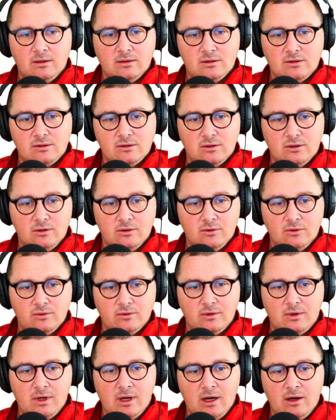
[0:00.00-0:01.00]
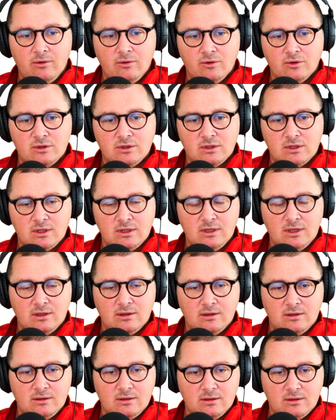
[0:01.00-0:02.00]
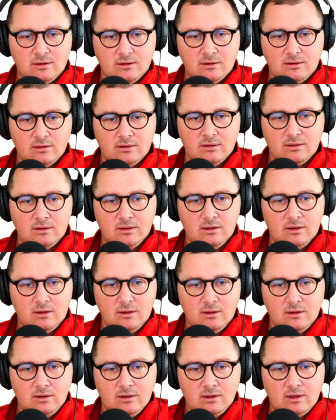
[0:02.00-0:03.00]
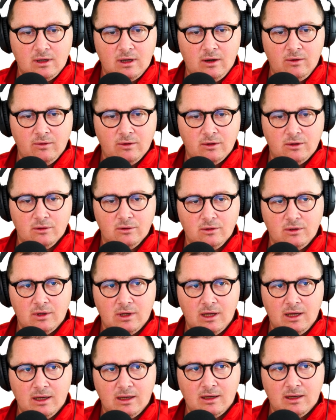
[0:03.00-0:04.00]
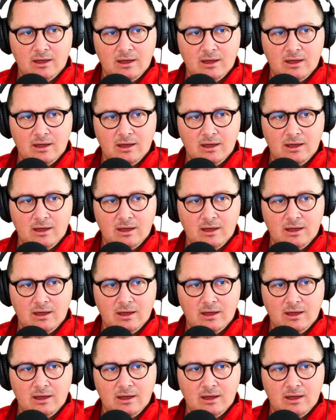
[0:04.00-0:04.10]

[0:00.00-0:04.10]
So now you see that how it look like.